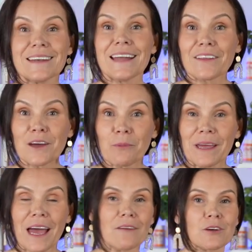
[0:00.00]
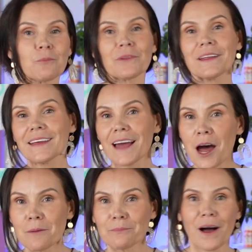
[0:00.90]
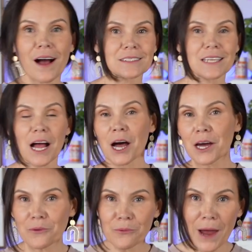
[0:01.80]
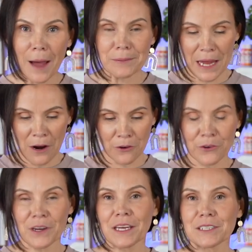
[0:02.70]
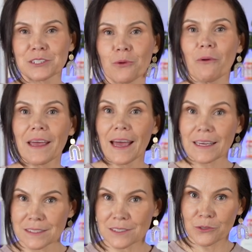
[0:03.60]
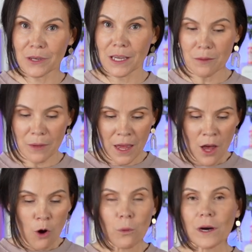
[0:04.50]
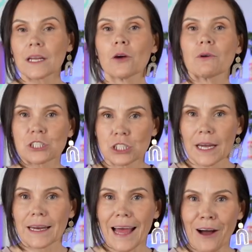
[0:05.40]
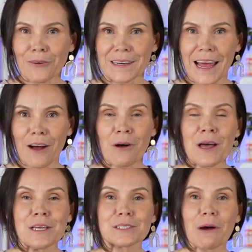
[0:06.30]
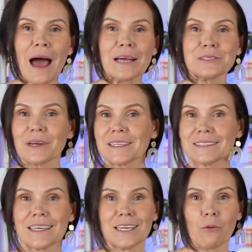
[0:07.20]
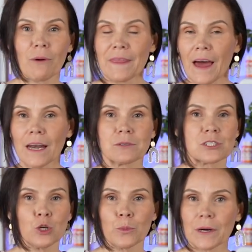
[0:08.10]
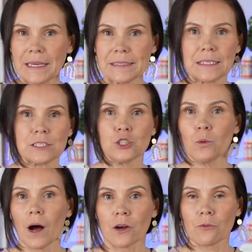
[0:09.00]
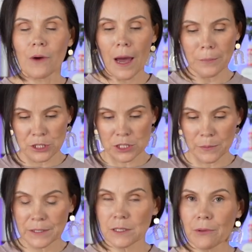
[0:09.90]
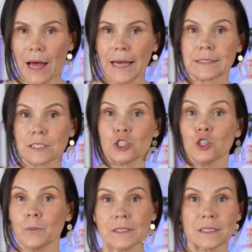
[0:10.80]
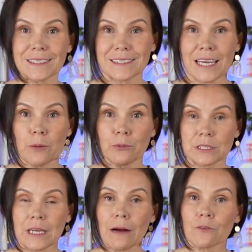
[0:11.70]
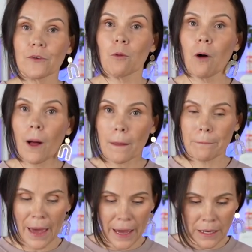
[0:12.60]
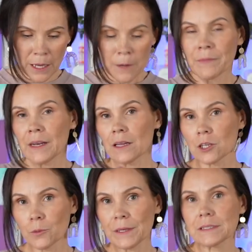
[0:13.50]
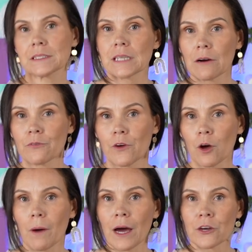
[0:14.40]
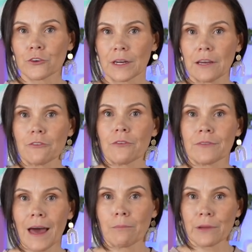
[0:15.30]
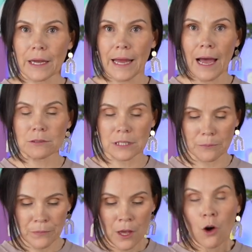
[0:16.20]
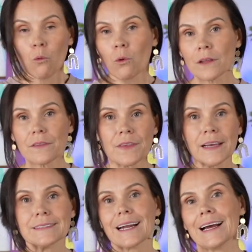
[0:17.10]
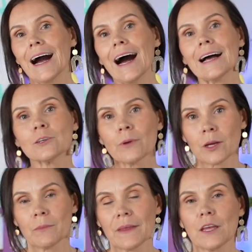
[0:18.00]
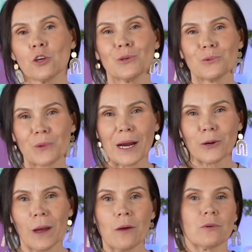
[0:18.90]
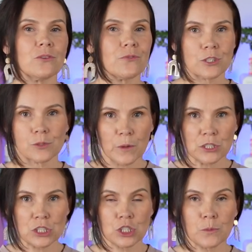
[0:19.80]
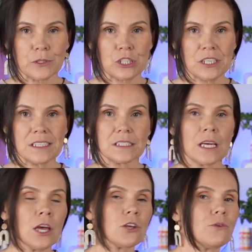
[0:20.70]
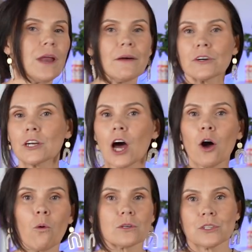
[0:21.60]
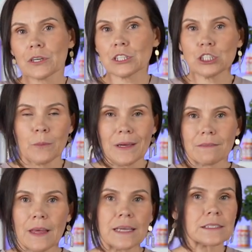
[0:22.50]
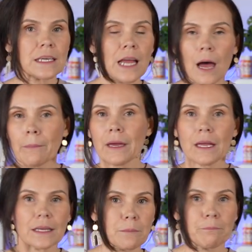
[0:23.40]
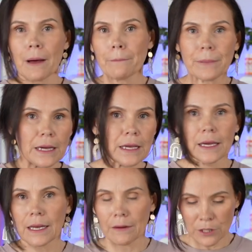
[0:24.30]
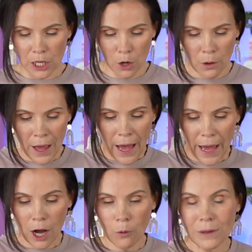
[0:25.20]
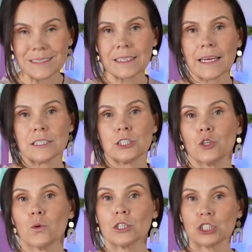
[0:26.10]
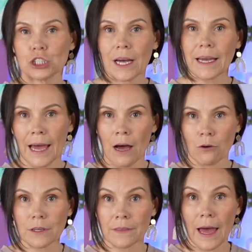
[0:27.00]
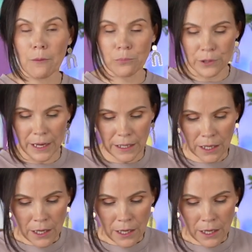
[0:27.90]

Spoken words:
Now that we have completely unboxed, unwrapped our Cricut Joy Xtreme, we're going to go ahead and check it out now. So as you guys seen with that, it was super easy to unwrap. Just a piece of plastic, 2 pieces of tape with styrofoam on the back, then a little piece of styrofoam underneath that blade housing. One of the things that I highly recommend that you do right away when you first purchase your machines, you never know during shipping. Things can happen, bumpy, you never know. I always like to check out that blade.